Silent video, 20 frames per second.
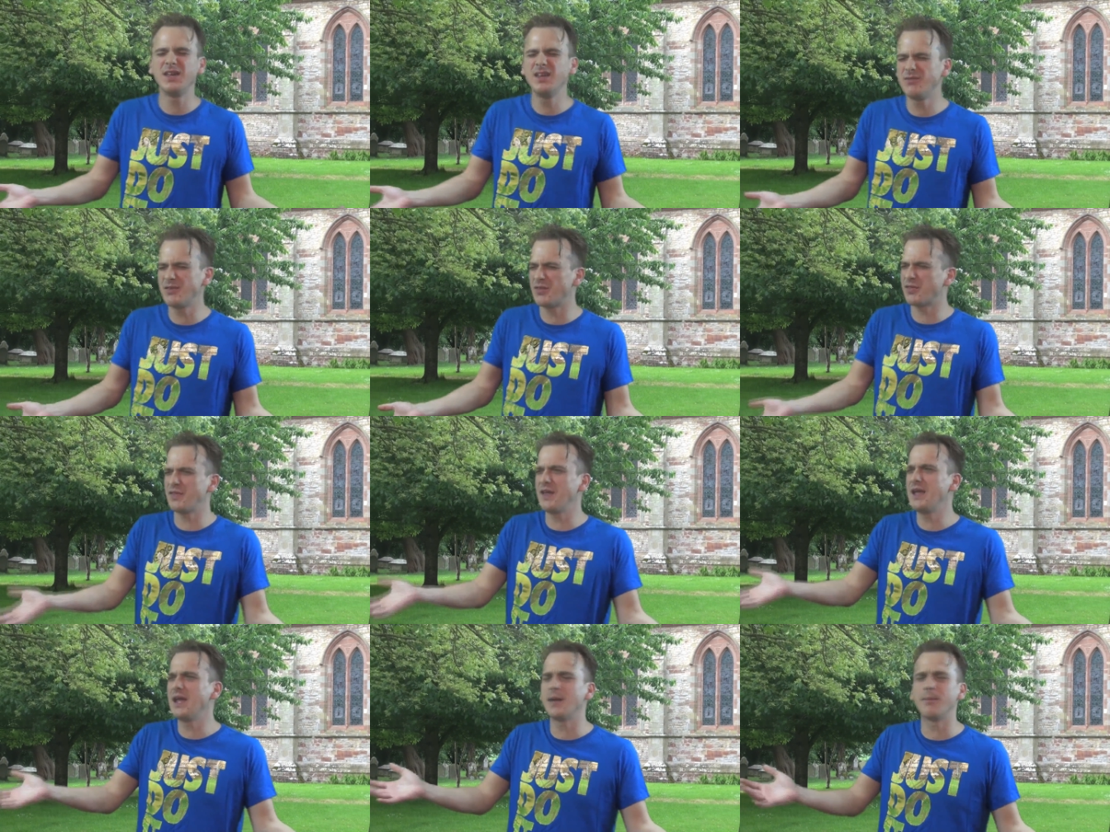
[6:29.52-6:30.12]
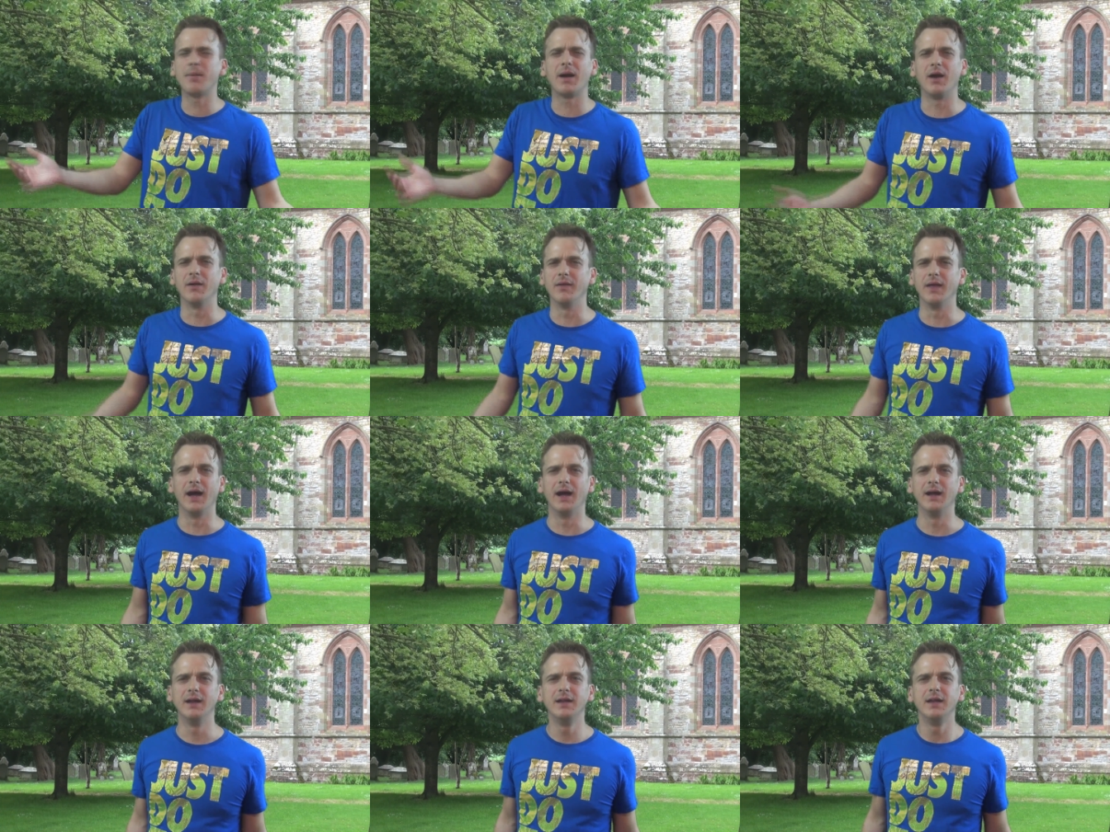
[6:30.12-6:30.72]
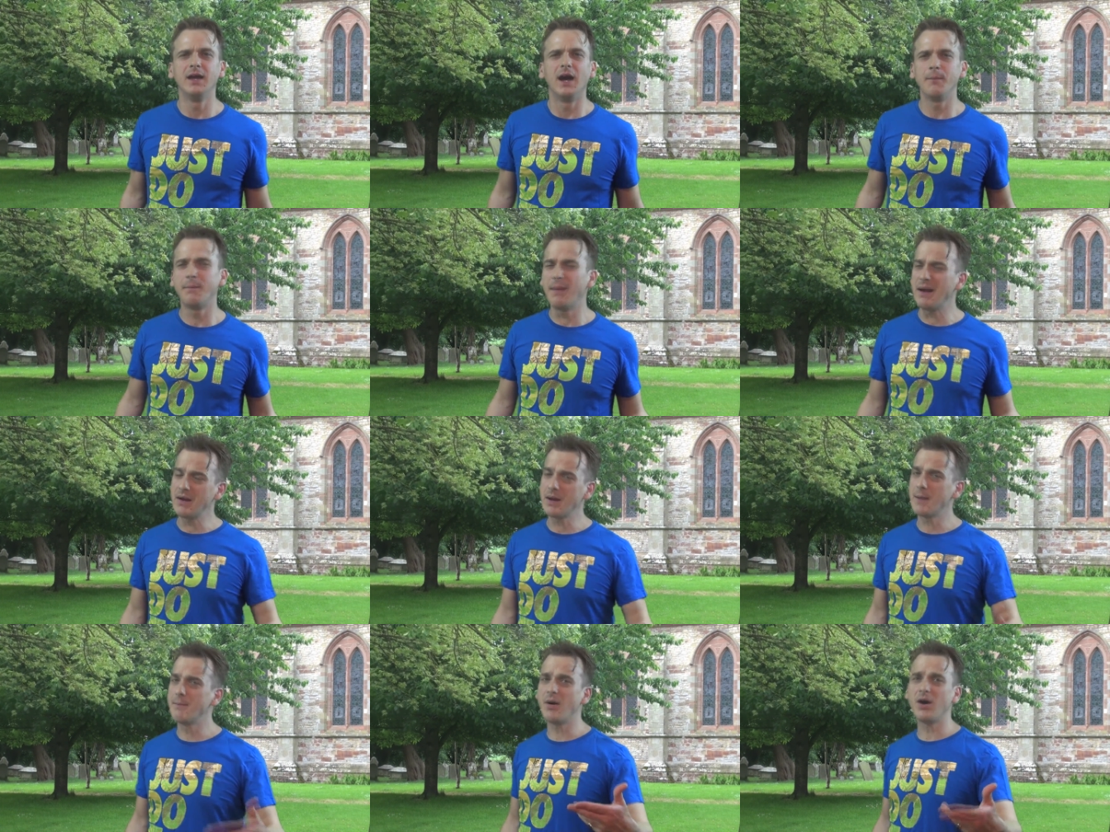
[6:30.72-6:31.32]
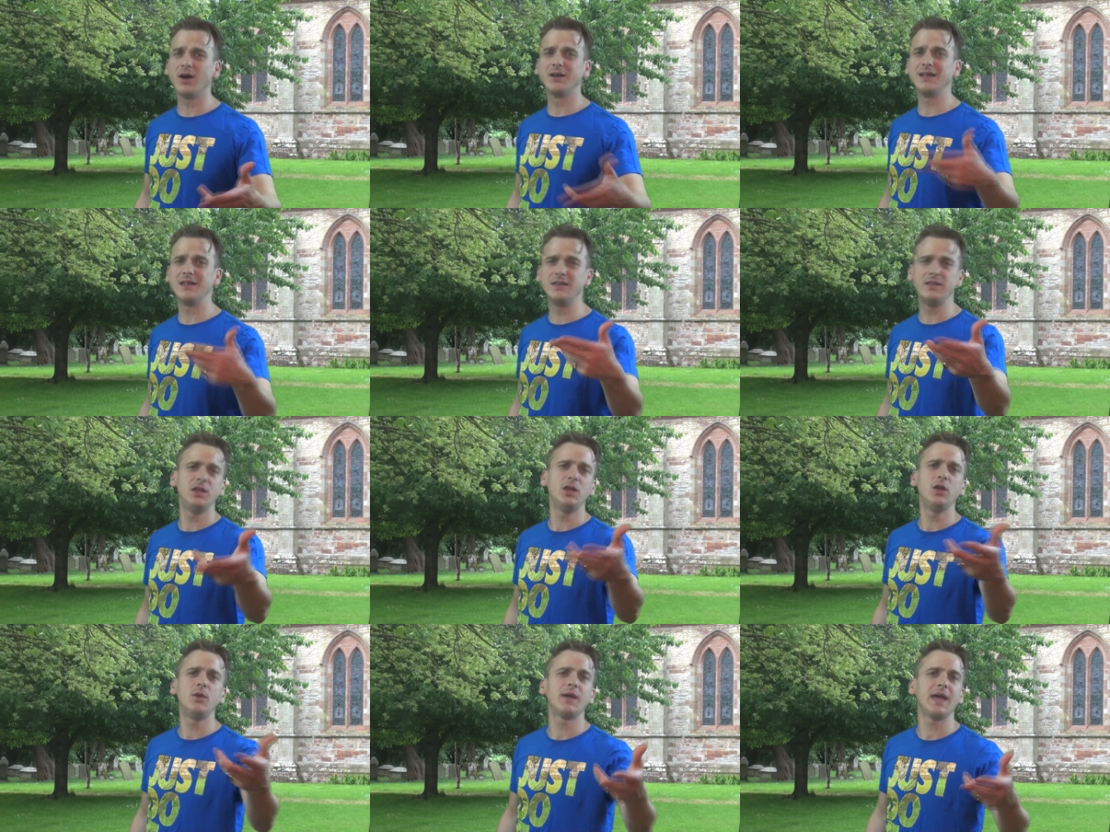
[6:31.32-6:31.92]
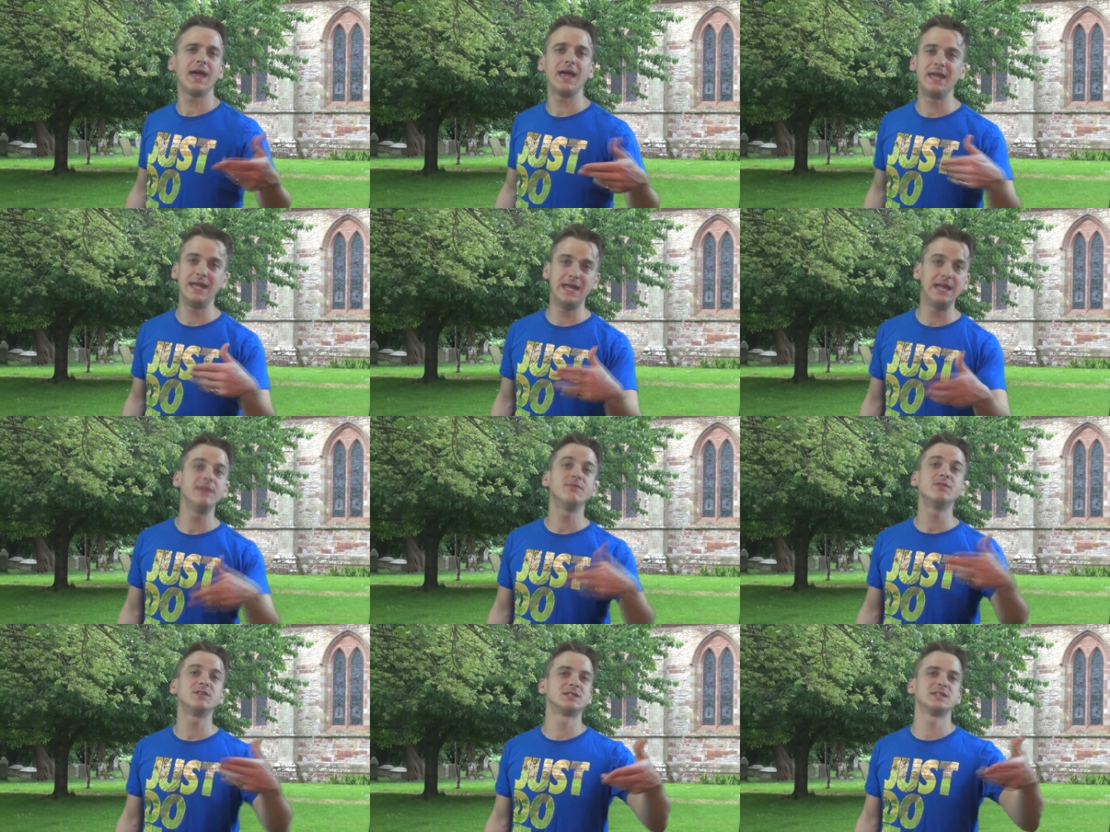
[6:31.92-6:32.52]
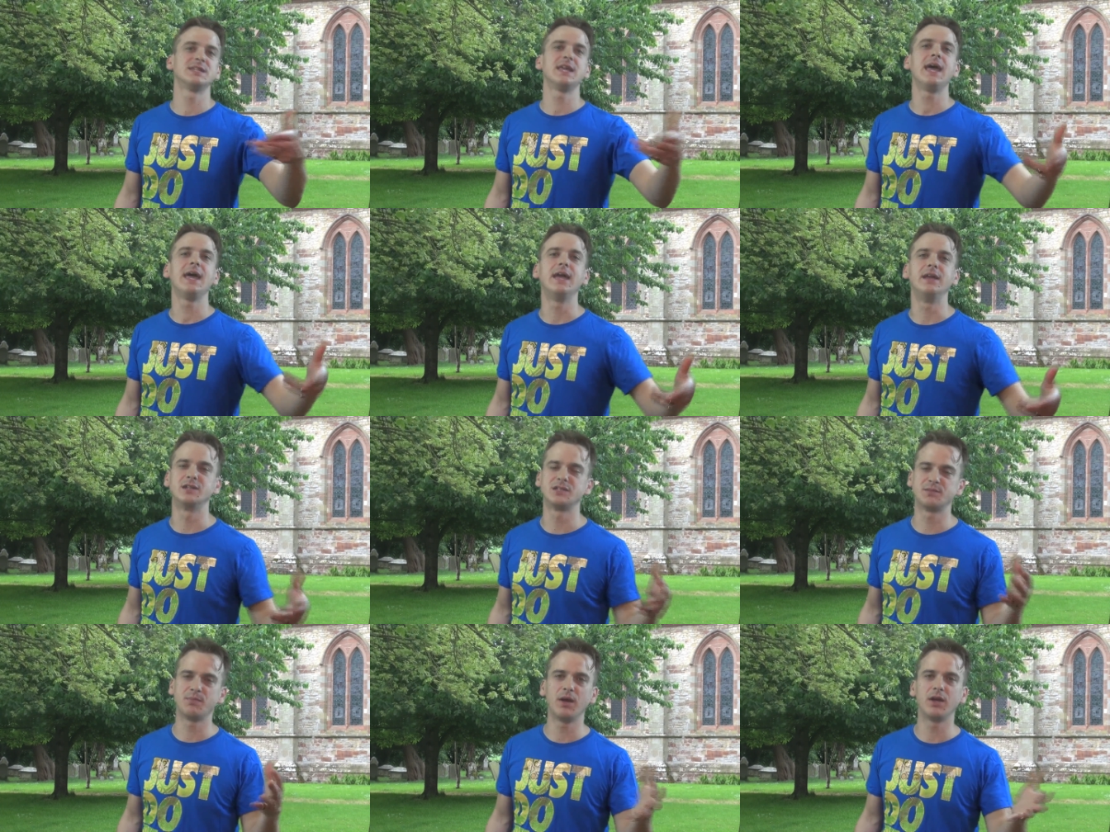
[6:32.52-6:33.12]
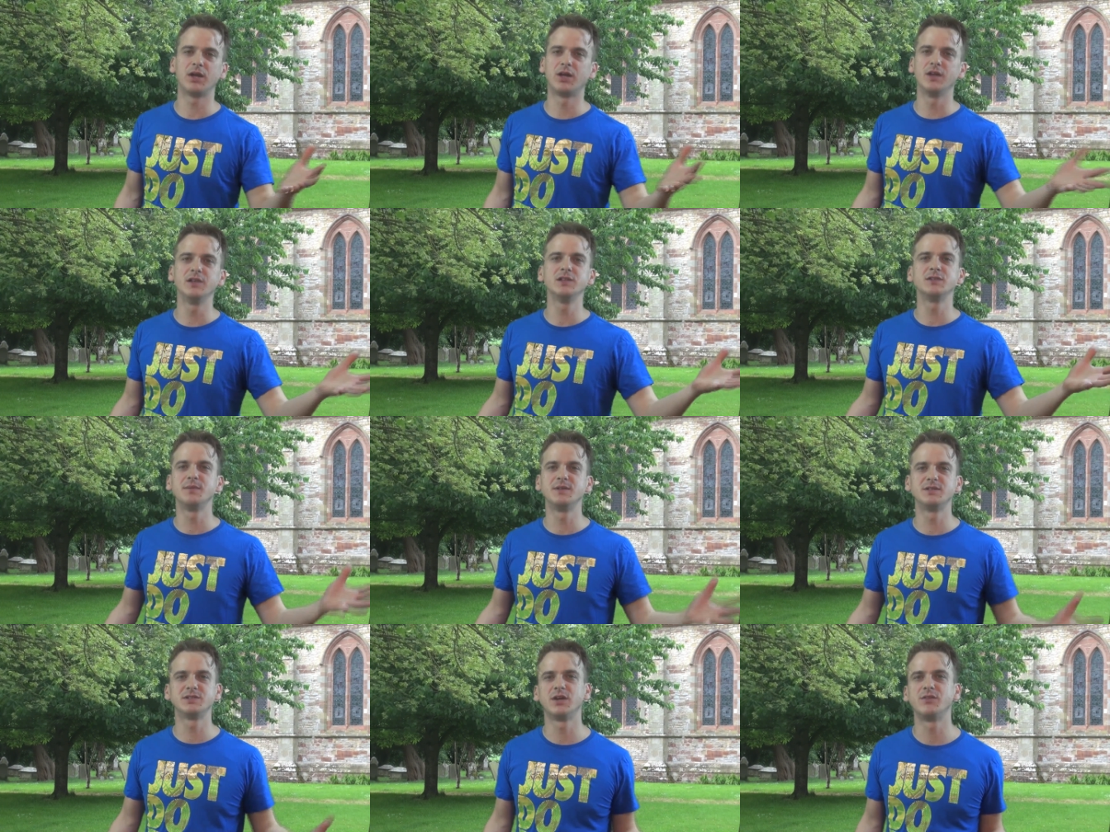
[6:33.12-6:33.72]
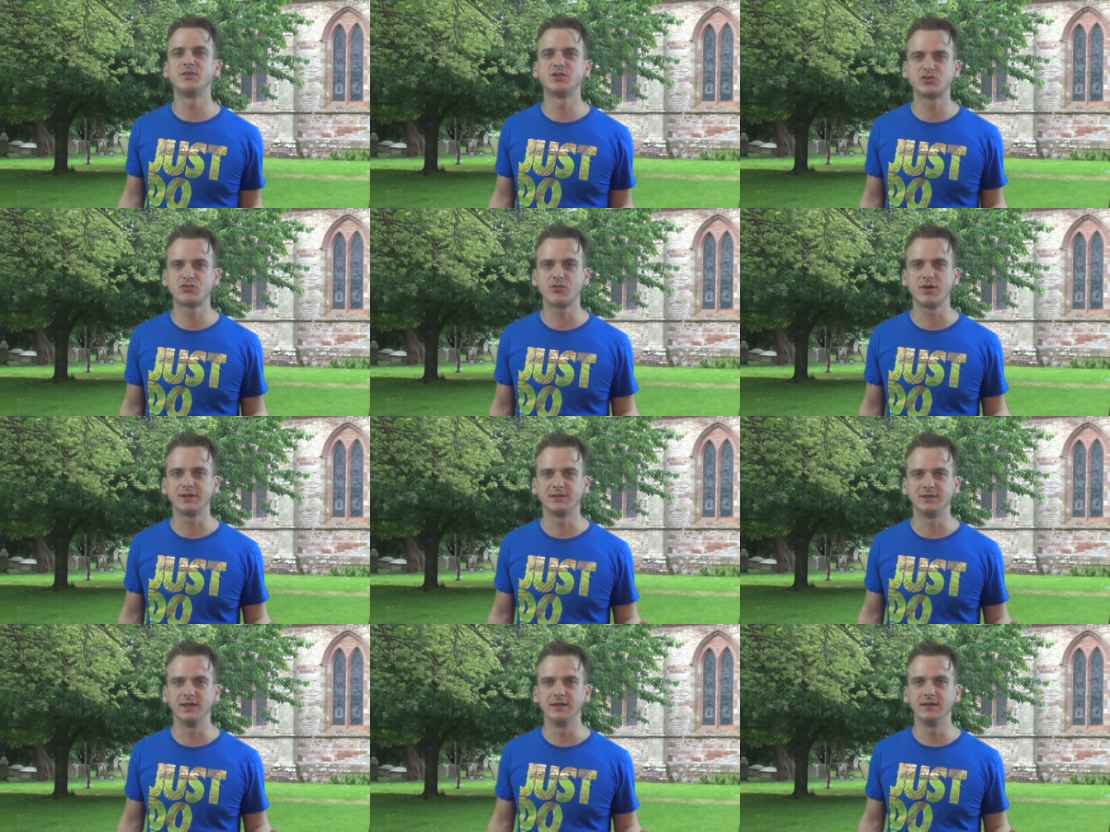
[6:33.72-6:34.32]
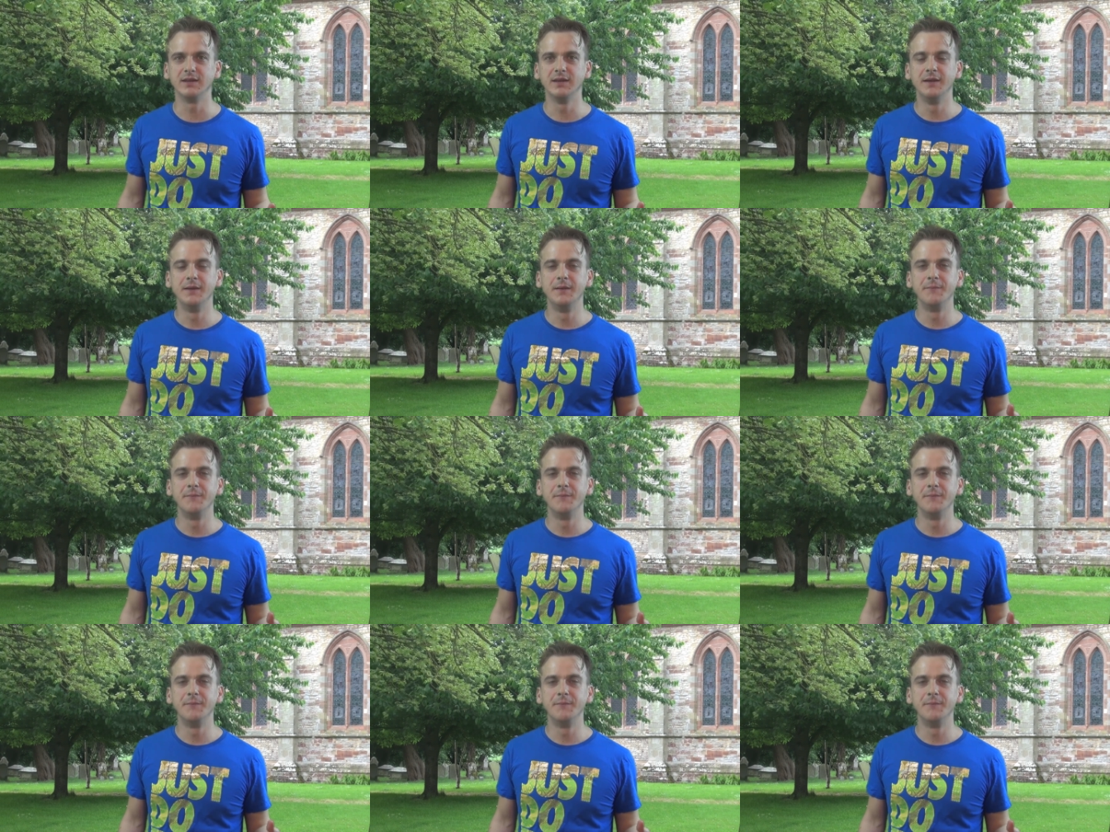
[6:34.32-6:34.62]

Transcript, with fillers: even think about that. And bearing in mind, in the UK, even today, despite guns being so restricted,